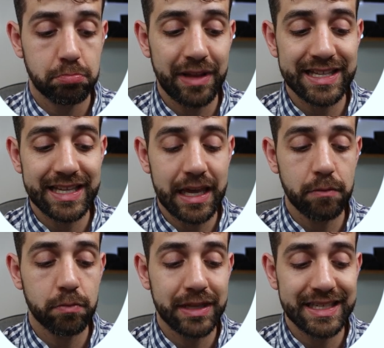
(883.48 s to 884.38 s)
let's
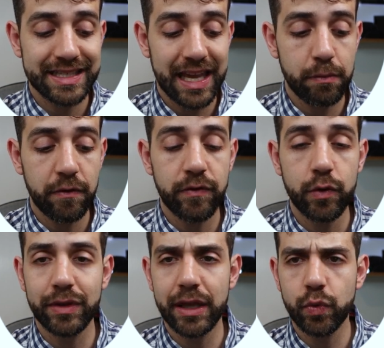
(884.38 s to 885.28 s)
say the same
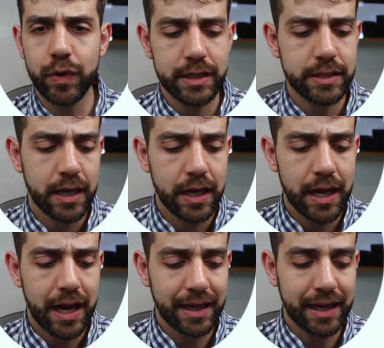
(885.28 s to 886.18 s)
view that was.
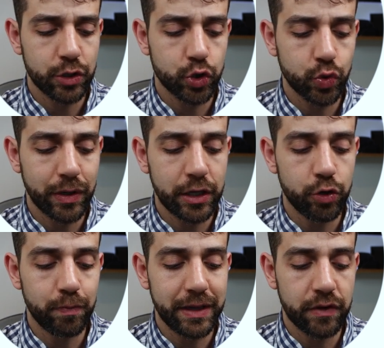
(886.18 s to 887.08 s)
I can zoom a
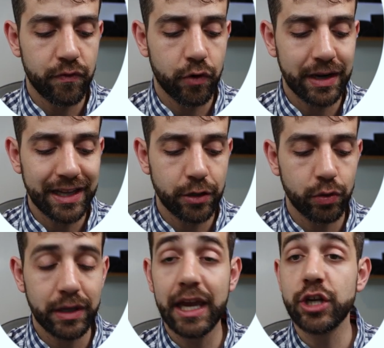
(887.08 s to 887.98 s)
little bit for that
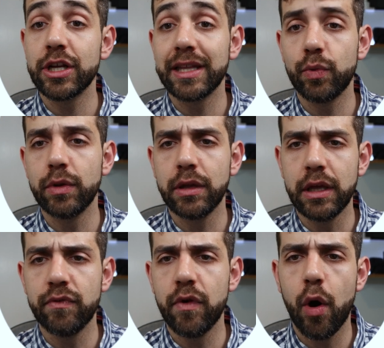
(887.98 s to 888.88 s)
location, they will
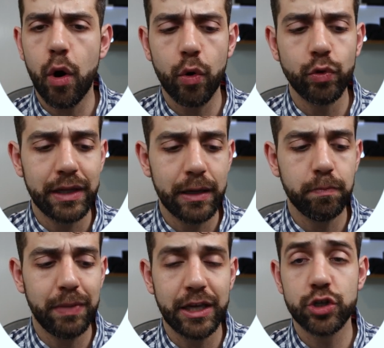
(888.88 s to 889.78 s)
give all the
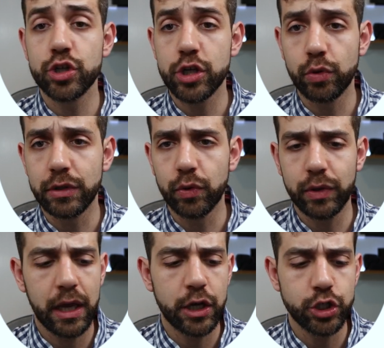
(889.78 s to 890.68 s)
pictures, all the
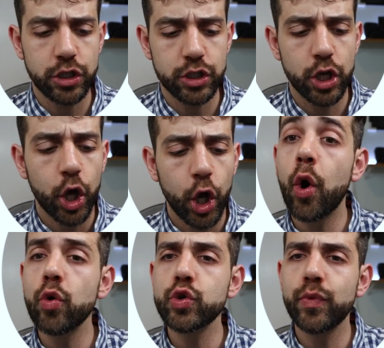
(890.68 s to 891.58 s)
locations.
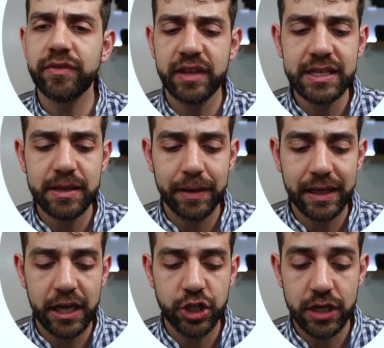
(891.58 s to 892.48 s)
Also with this
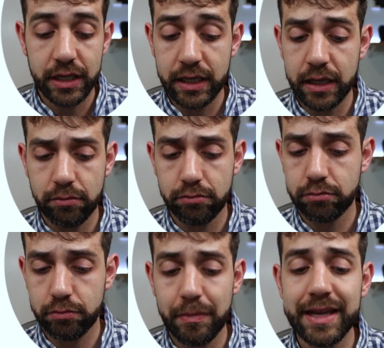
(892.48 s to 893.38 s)
application, I can
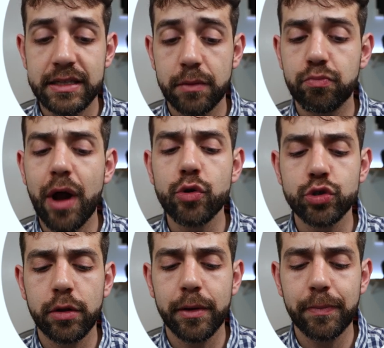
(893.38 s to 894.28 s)
basically
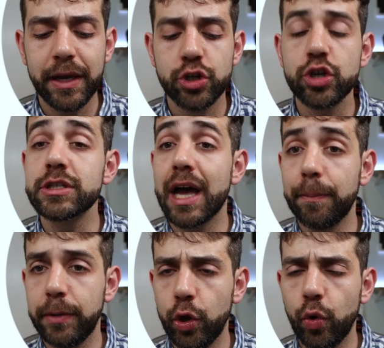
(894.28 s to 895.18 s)
browse all my pictures,
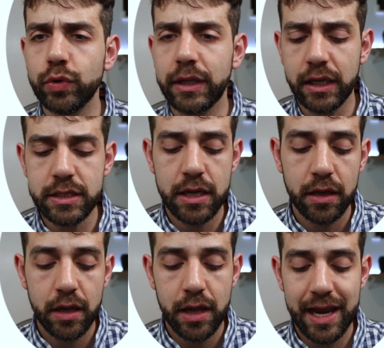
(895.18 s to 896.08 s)
upload it,
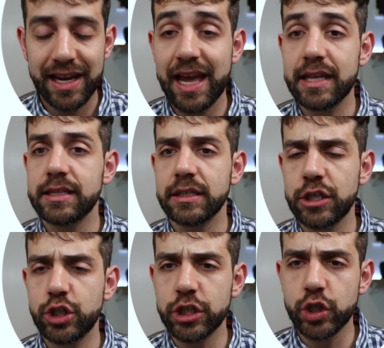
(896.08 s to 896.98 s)
and that
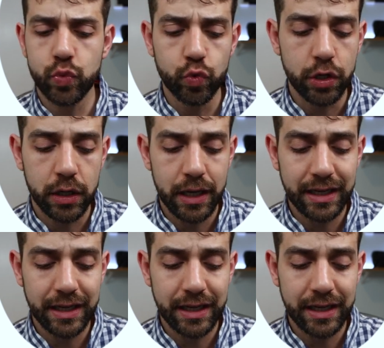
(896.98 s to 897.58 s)
they just work.